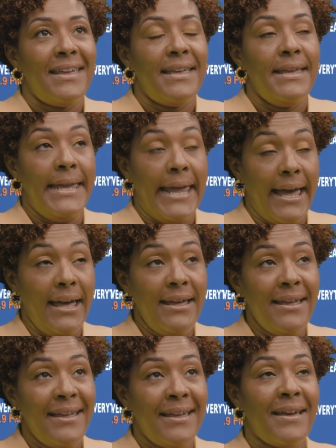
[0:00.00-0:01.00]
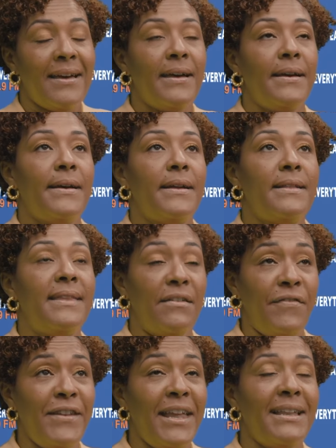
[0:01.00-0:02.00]
Yeah,
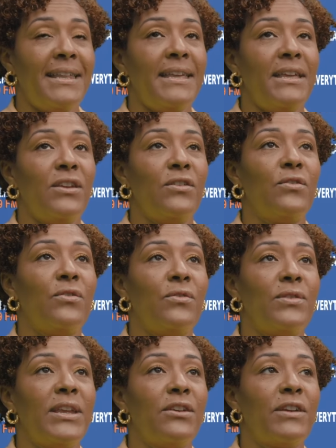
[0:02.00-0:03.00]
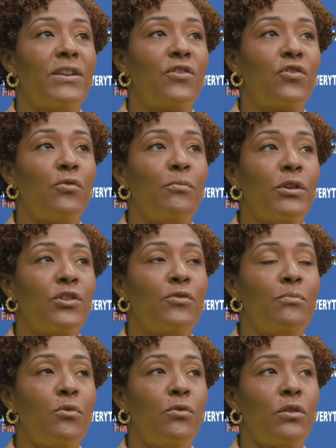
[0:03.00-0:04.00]
definitely. You know, there is so much
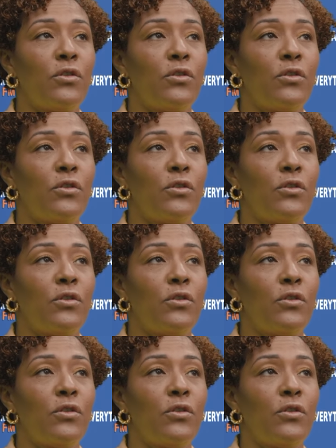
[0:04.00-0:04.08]
more